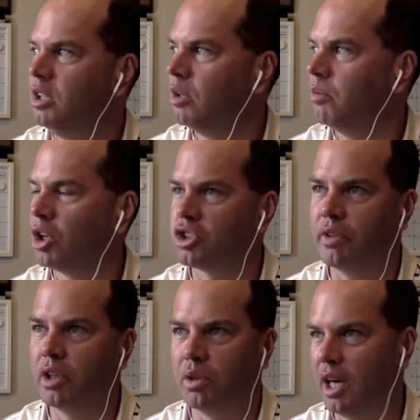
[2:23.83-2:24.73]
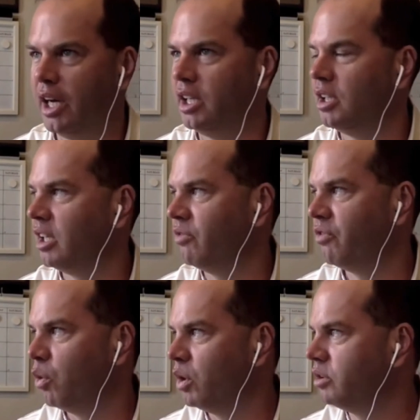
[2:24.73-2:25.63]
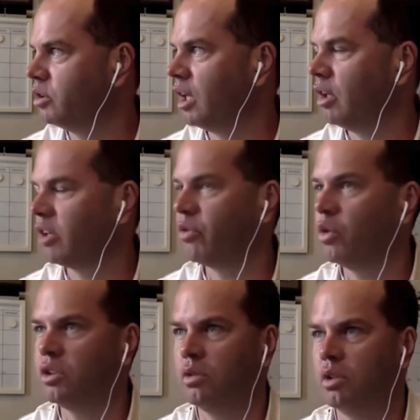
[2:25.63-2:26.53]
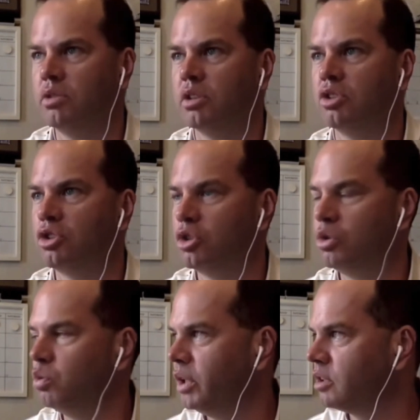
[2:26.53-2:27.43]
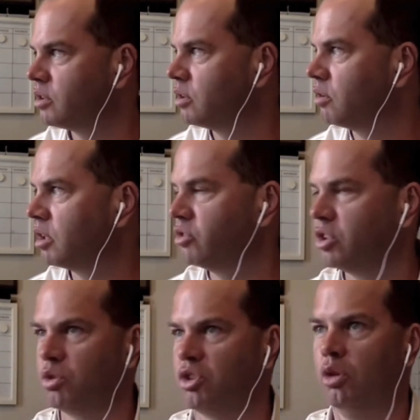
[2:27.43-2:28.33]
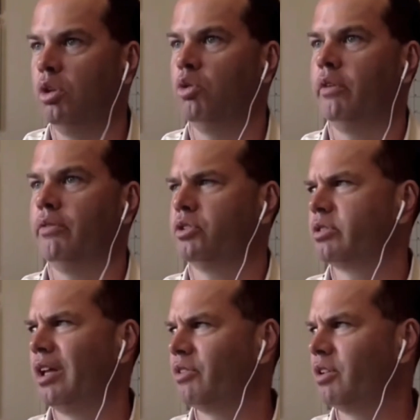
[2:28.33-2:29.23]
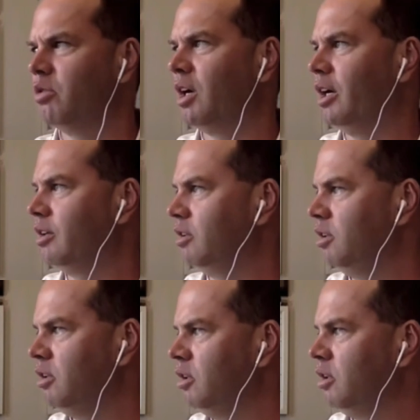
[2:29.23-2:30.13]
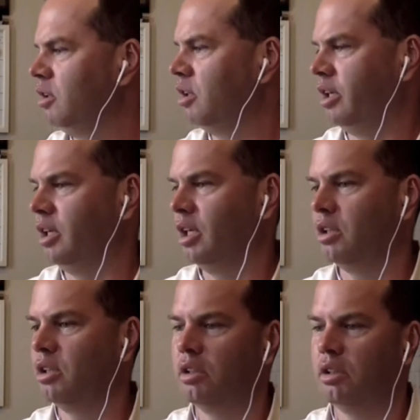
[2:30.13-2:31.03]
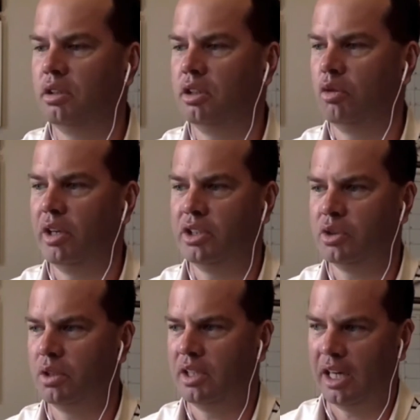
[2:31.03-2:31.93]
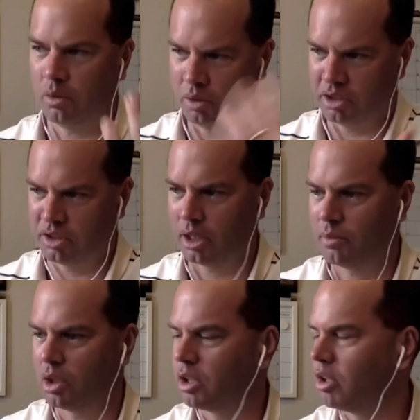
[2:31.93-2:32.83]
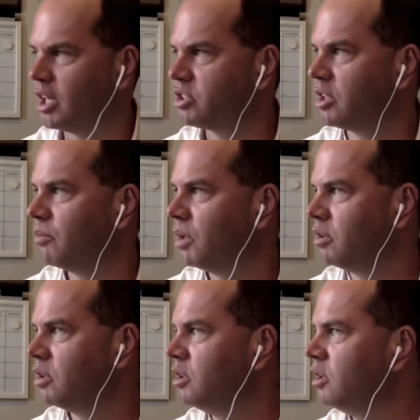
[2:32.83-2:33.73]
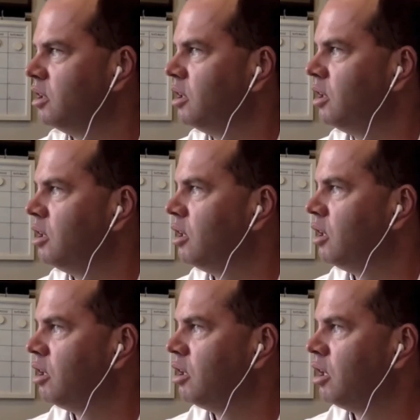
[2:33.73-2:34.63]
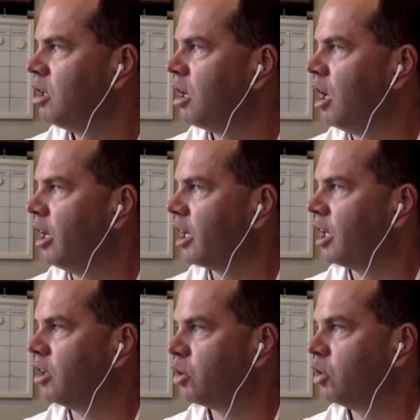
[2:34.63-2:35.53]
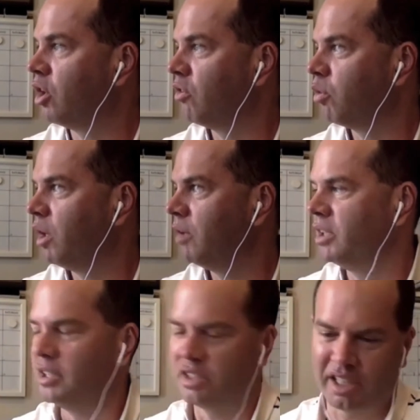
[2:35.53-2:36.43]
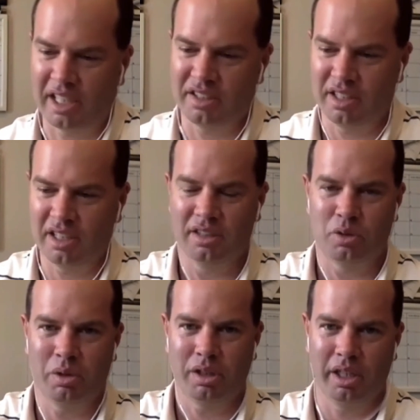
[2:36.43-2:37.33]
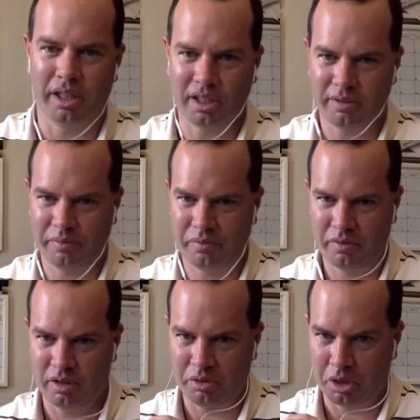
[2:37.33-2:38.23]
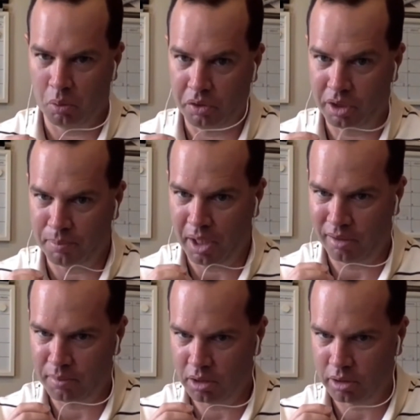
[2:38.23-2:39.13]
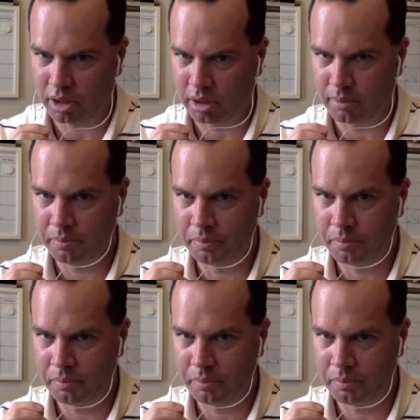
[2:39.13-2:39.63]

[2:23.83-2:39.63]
In March of 09, I locked 42 loans in 2 weeks because there was no loan officer left in 09. And the rates went down when the stock market crashed that month. And I got totally overwhelmed, and it's like, I say this with like, don't think bad of me, okay, Kim?